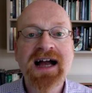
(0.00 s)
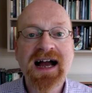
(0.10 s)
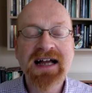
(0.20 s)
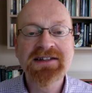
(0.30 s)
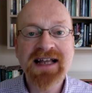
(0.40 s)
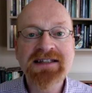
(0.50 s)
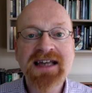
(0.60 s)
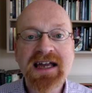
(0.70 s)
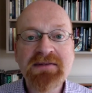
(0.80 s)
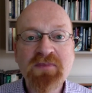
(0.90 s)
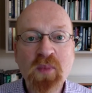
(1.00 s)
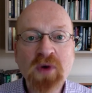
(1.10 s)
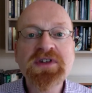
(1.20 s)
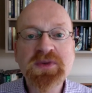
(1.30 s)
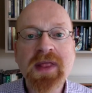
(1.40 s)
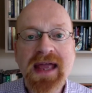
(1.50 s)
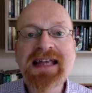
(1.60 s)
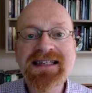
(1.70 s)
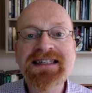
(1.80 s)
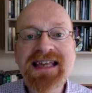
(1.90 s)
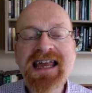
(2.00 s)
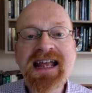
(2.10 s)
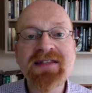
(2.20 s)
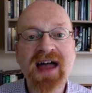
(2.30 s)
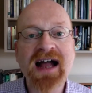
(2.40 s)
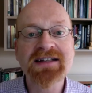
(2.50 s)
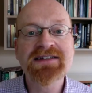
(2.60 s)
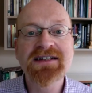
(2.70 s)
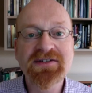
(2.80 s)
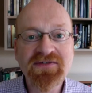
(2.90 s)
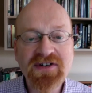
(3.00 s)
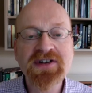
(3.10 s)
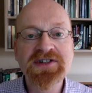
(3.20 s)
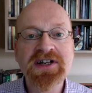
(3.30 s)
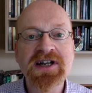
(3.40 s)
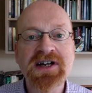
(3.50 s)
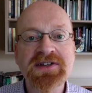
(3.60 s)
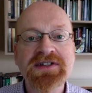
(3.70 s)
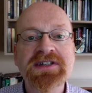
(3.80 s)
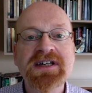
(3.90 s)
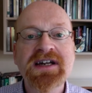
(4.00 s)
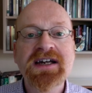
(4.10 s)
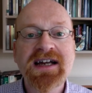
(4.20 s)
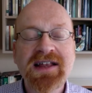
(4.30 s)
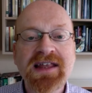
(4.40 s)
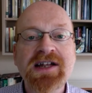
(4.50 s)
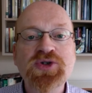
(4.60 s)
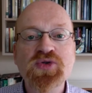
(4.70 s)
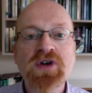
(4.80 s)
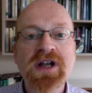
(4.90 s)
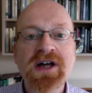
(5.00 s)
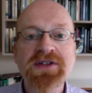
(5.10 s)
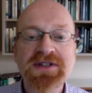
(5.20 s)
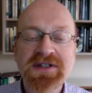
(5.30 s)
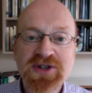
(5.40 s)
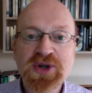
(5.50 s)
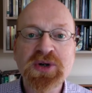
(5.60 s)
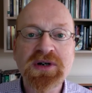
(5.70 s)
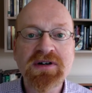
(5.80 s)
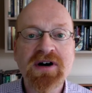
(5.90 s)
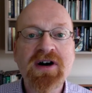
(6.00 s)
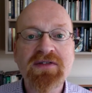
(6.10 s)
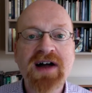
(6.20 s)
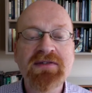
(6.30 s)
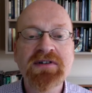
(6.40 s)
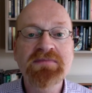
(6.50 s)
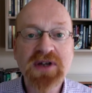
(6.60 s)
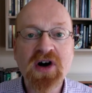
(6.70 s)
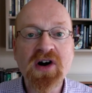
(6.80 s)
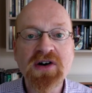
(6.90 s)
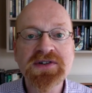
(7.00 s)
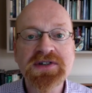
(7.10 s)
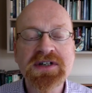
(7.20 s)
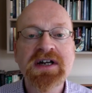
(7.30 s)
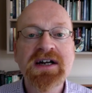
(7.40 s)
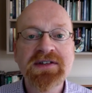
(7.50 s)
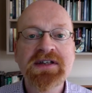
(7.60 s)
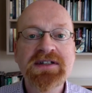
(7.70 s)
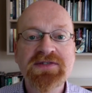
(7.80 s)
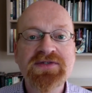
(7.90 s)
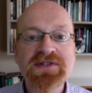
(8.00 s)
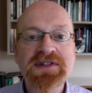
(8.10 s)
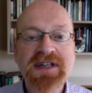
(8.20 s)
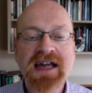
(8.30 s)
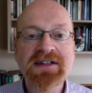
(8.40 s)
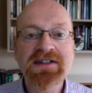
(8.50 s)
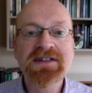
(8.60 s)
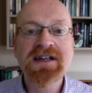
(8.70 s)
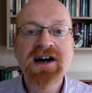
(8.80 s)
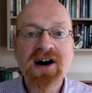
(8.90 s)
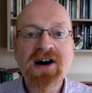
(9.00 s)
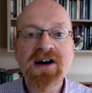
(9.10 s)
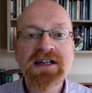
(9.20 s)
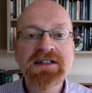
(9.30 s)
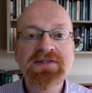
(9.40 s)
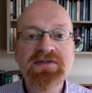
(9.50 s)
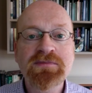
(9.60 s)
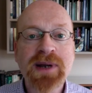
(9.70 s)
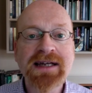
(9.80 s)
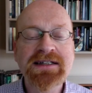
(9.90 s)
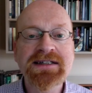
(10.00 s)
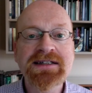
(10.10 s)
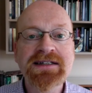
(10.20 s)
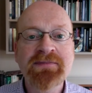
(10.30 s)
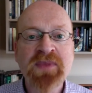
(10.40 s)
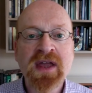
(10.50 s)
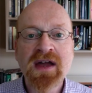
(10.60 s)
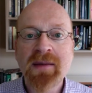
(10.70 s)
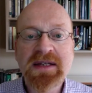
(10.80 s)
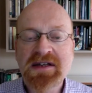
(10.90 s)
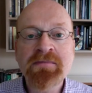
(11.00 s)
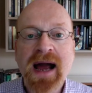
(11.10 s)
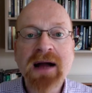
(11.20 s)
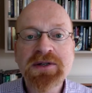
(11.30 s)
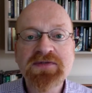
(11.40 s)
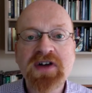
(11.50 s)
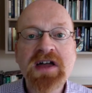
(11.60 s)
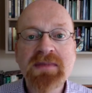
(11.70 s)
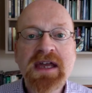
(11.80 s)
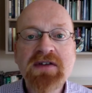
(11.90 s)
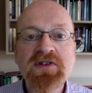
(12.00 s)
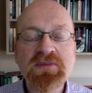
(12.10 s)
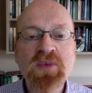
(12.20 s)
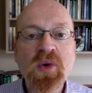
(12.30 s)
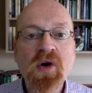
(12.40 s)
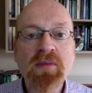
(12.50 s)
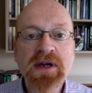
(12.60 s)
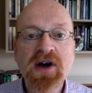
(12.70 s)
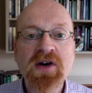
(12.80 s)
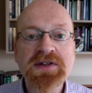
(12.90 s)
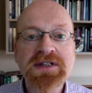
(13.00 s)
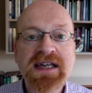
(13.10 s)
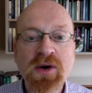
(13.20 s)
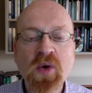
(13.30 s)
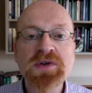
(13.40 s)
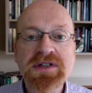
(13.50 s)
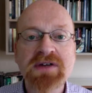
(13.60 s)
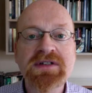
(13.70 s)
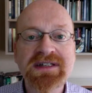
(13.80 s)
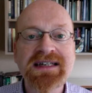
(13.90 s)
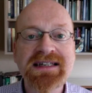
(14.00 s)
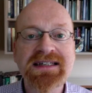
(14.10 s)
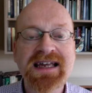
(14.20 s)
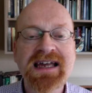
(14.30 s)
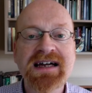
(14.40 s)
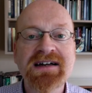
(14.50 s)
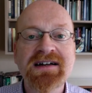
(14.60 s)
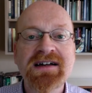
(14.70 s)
And Dante wonders whether he's seeing that at first glance in the literal glance tour of heaven because these different saints are in different places. I mean, it's compounded for him even more because he also sees here